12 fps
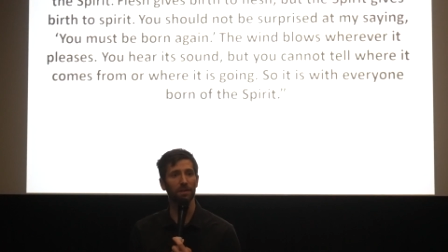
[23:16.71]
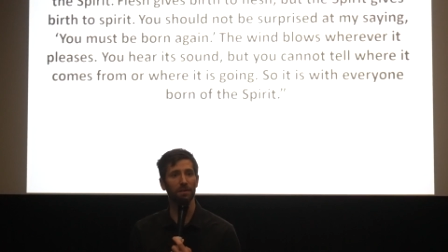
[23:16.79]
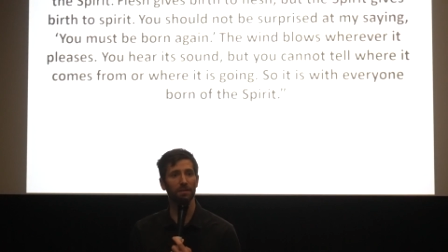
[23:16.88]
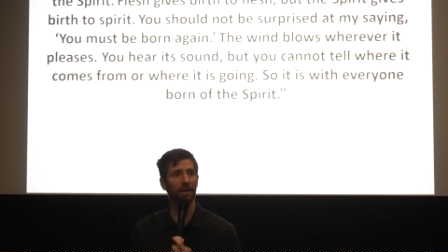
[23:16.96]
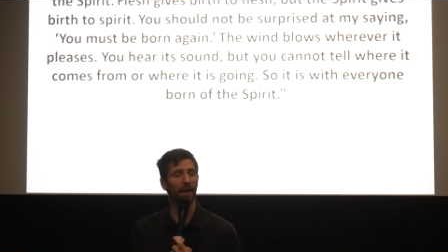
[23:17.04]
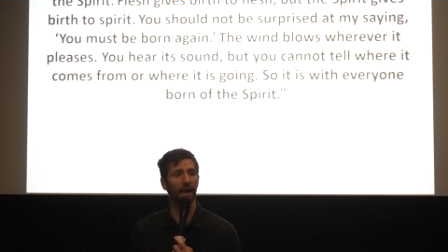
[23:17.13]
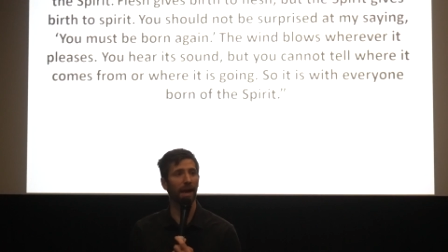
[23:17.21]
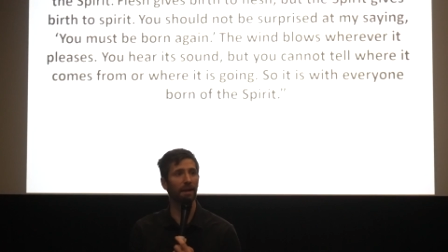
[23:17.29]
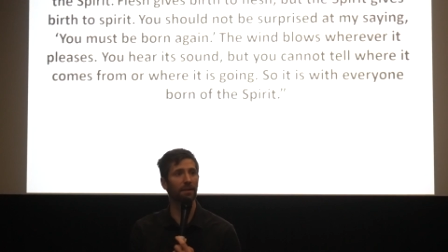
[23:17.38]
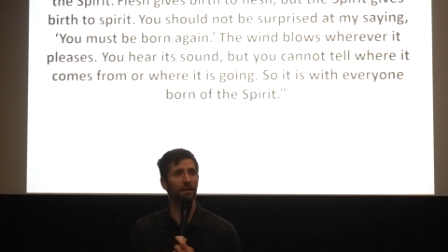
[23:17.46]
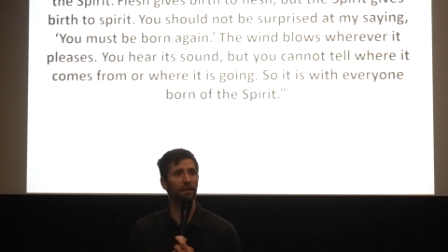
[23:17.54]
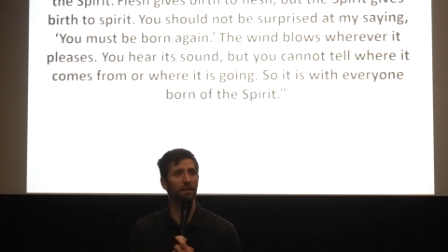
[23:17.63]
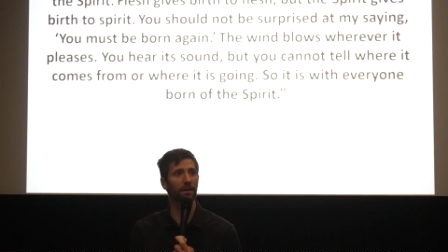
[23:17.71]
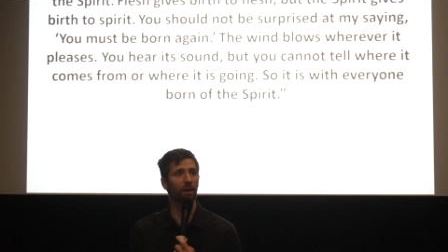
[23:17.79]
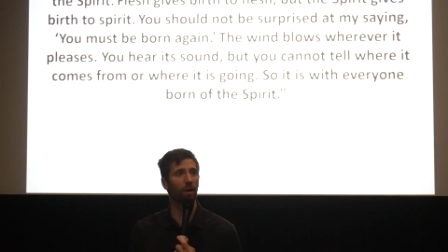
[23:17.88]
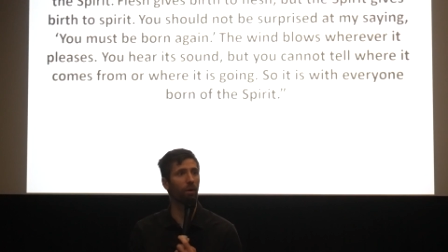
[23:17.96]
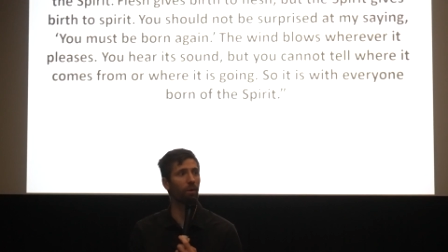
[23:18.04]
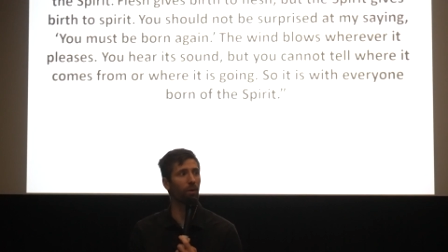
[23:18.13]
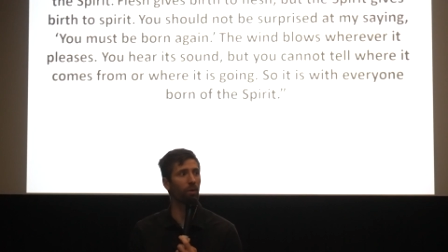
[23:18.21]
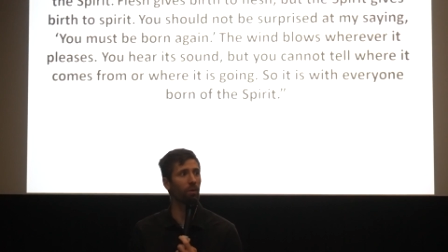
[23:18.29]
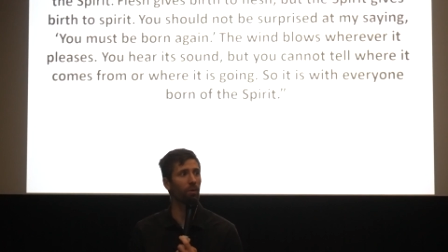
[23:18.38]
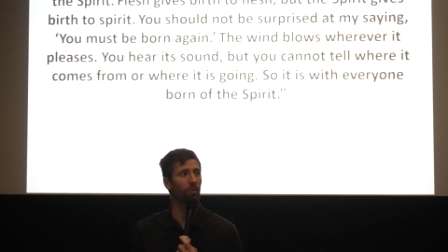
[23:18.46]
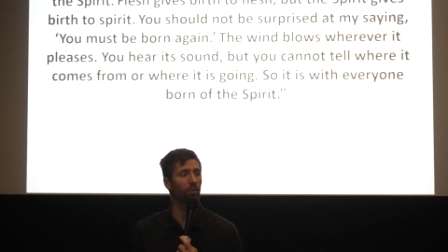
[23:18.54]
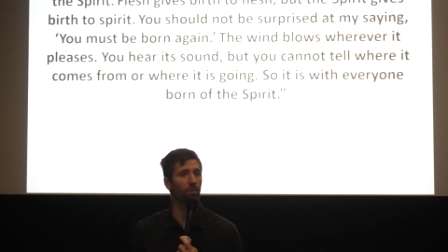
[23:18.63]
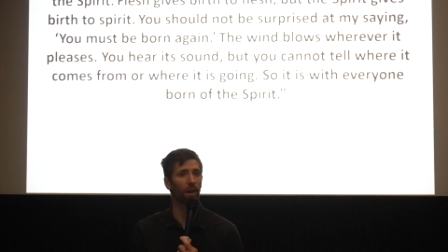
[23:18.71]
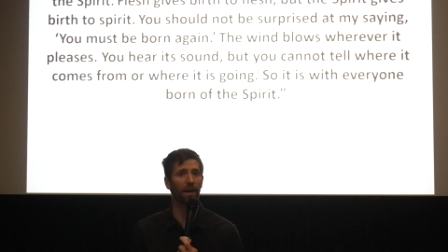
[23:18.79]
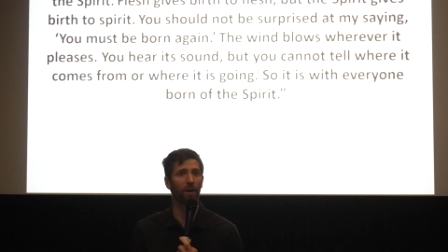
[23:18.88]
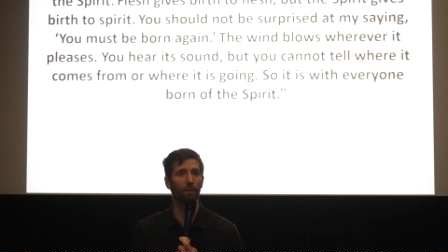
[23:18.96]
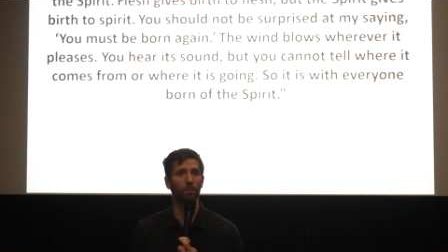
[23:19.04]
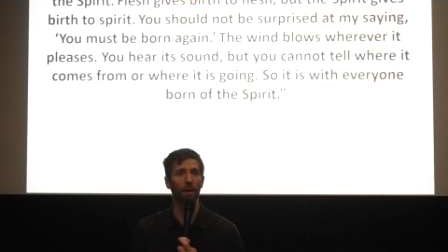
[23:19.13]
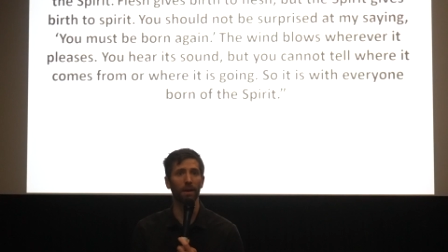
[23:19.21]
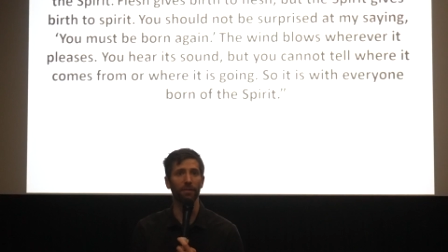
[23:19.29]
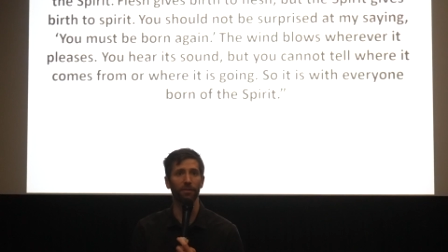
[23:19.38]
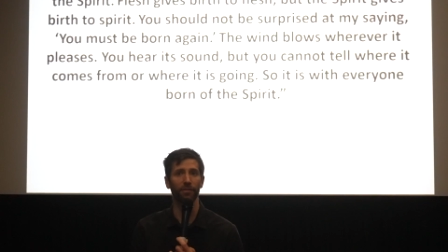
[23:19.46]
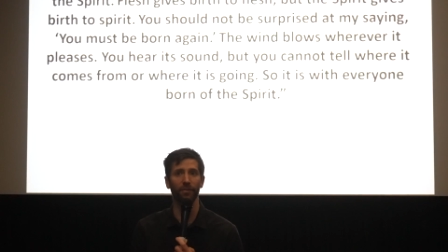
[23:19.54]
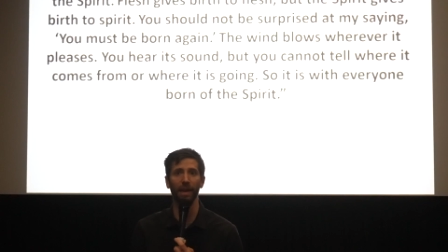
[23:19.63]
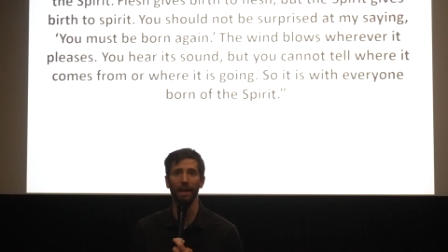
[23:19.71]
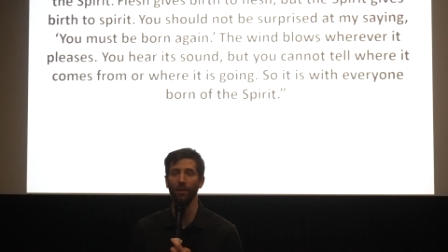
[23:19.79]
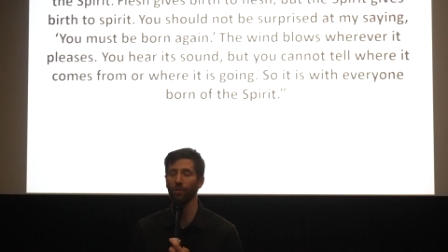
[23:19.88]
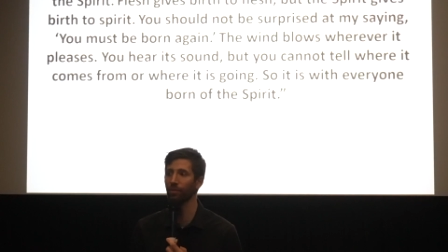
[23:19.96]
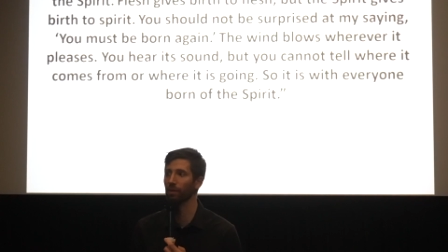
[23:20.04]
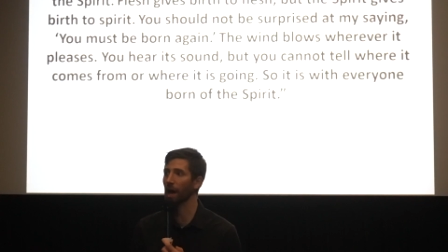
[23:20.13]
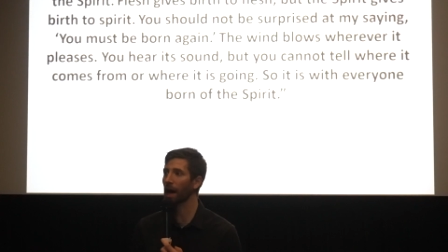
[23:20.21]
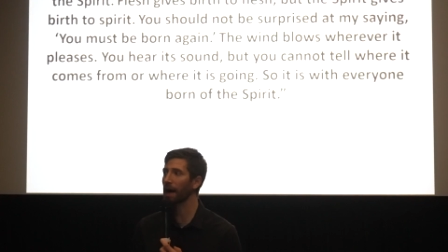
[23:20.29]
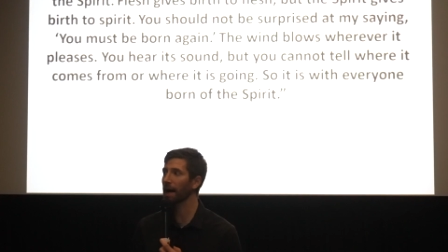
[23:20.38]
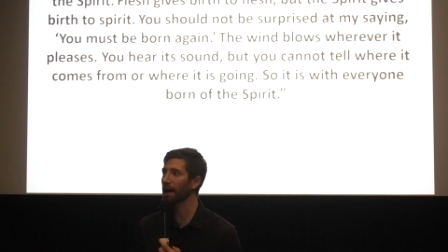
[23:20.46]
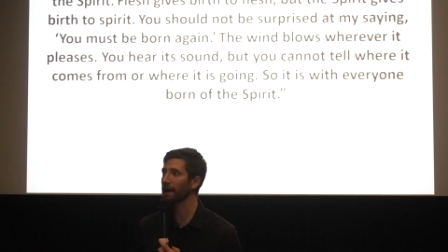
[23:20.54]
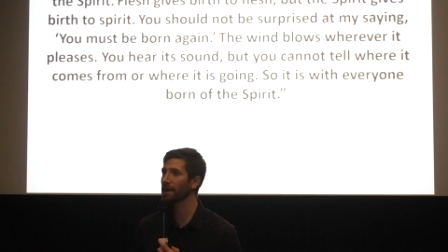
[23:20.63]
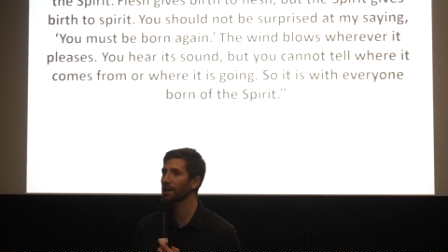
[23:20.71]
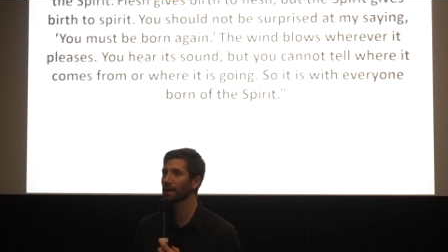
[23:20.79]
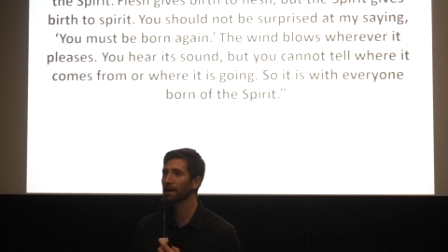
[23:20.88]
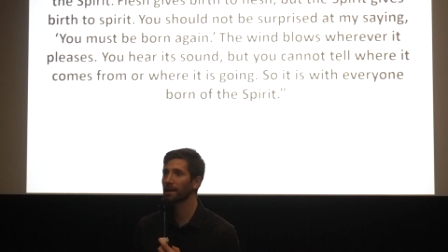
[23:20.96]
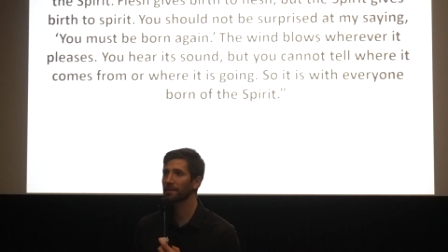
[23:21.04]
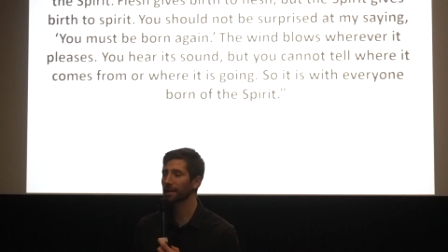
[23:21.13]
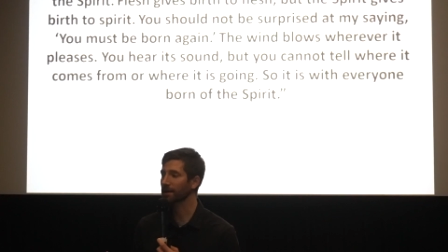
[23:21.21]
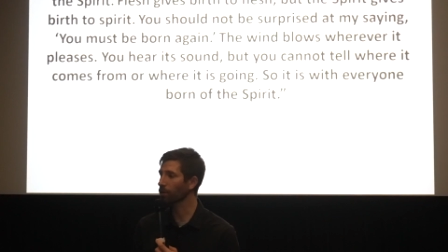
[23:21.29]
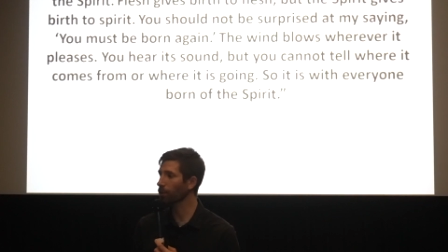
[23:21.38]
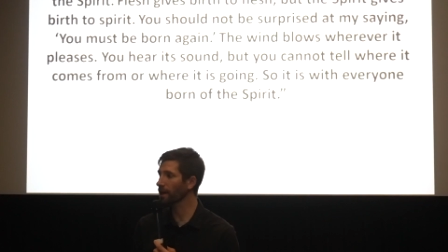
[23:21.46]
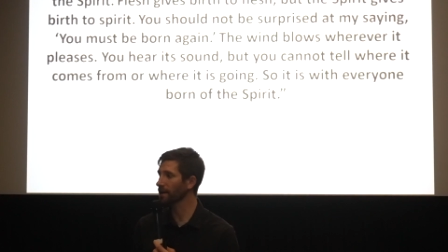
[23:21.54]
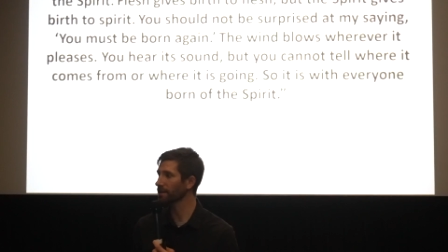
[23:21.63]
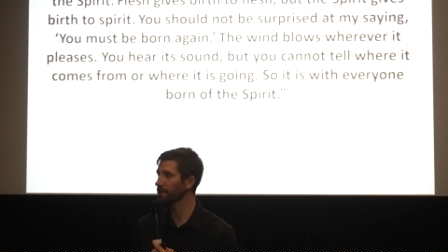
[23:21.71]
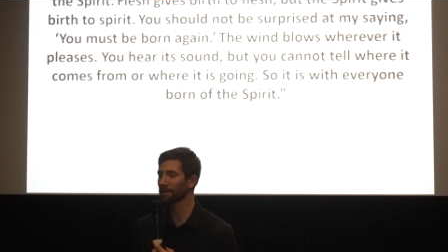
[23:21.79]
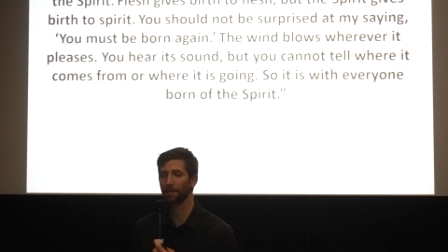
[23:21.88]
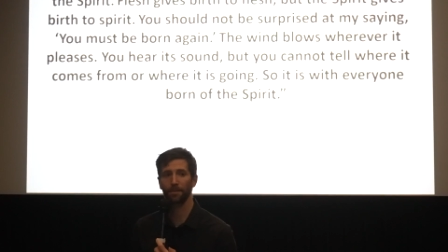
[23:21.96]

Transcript: Jesus is like, hey, the whole realm of faith, God, it's like the wind.